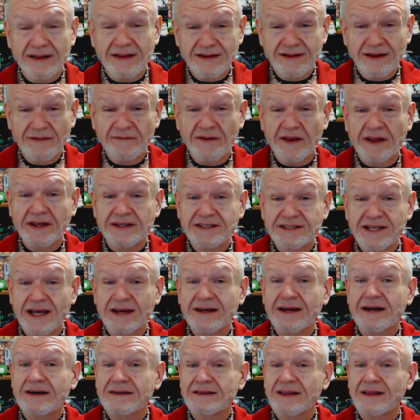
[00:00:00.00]
If you could
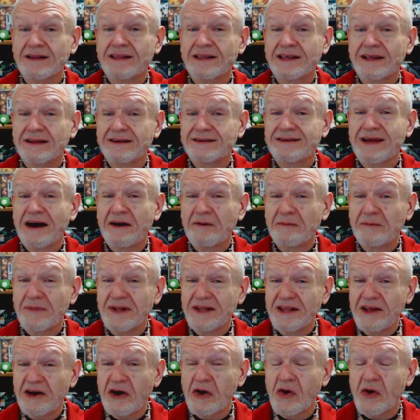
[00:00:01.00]
check out the link down
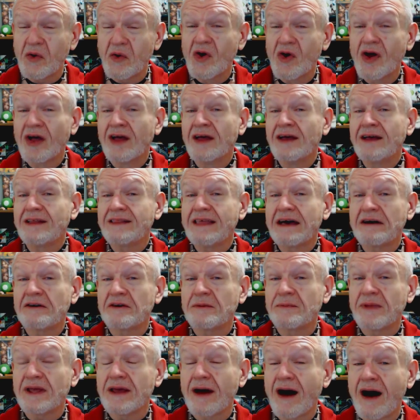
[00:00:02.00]
below, that
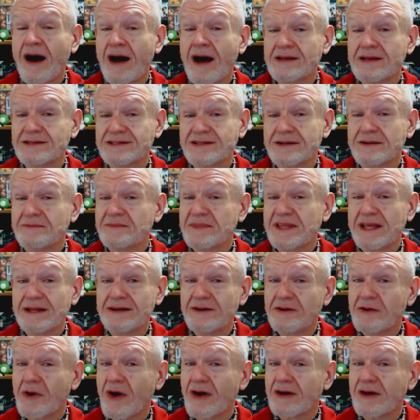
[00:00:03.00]
would be awesome. They
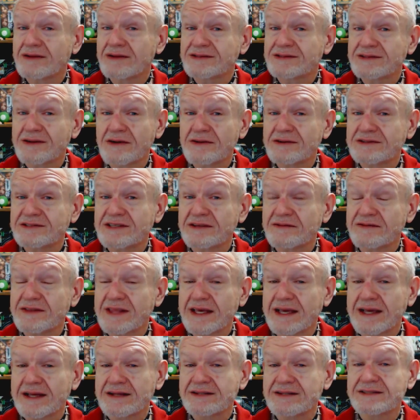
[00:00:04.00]
do all sorts of
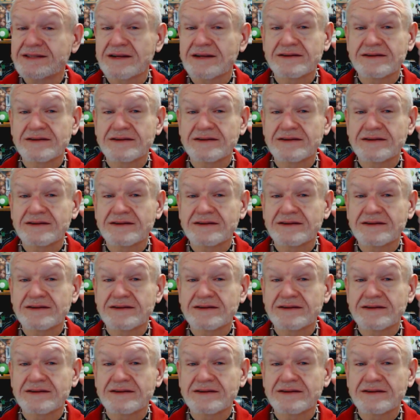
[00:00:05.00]
things.